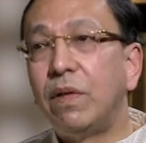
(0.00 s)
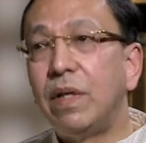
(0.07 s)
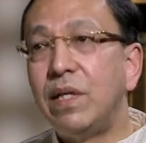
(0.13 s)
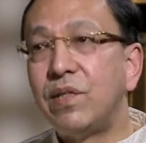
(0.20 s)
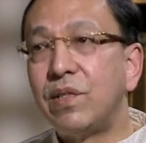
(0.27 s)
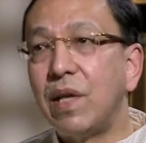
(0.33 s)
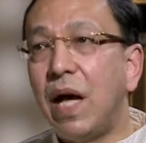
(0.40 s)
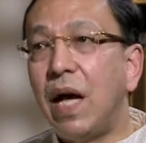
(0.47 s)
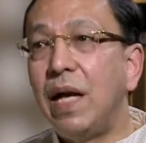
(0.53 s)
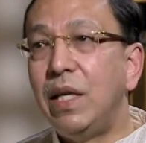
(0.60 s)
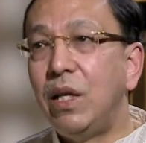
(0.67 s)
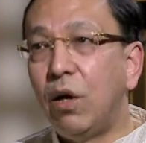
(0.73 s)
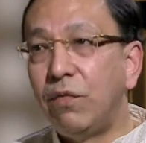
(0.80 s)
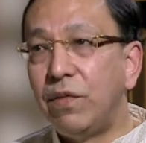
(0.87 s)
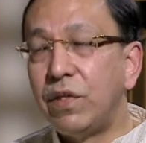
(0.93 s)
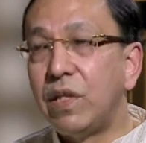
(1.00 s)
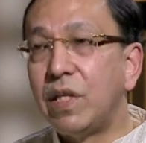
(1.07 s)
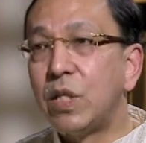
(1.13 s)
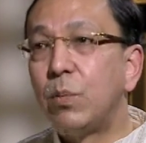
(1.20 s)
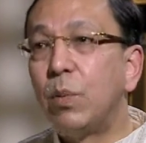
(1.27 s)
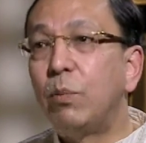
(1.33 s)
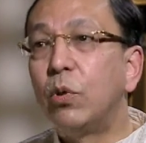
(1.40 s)
his INA
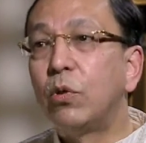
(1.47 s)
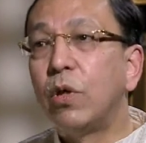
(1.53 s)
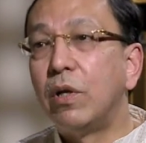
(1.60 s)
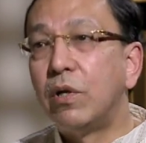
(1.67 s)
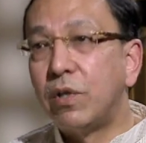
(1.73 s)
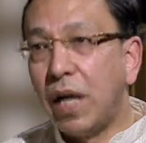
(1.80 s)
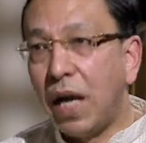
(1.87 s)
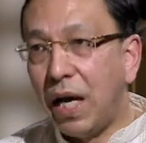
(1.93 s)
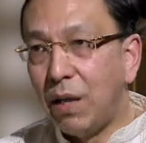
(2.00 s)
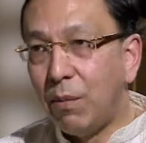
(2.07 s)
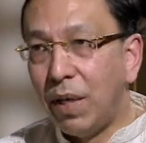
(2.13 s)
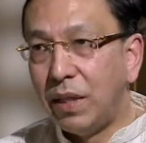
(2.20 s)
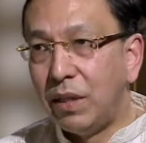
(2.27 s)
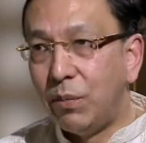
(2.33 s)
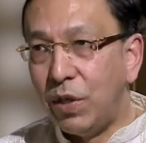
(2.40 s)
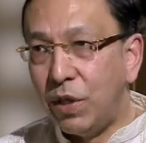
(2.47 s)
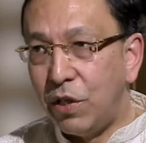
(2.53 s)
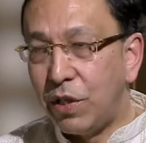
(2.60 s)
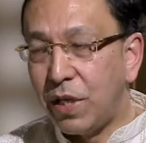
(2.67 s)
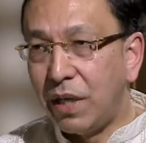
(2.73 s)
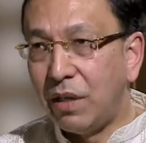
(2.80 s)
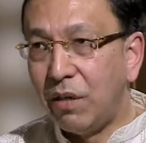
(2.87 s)
officers were put on trial by the
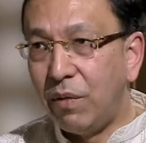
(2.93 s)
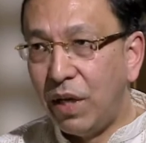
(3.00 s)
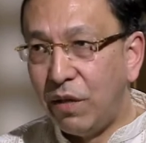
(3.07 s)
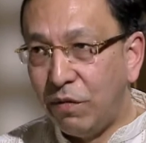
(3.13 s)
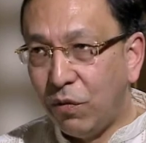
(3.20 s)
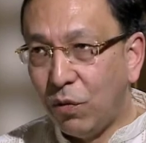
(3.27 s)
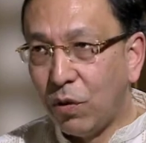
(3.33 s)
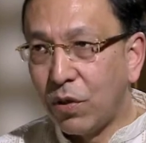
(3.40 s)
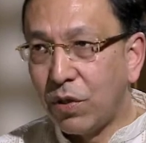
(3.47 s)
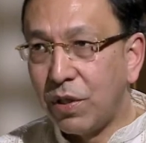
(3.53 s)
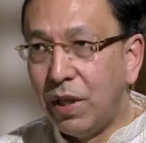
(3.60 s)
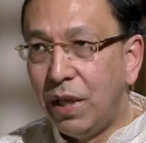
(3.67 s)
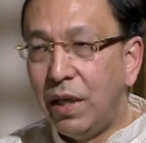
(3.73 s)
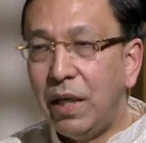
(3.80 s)
British at the Red Fort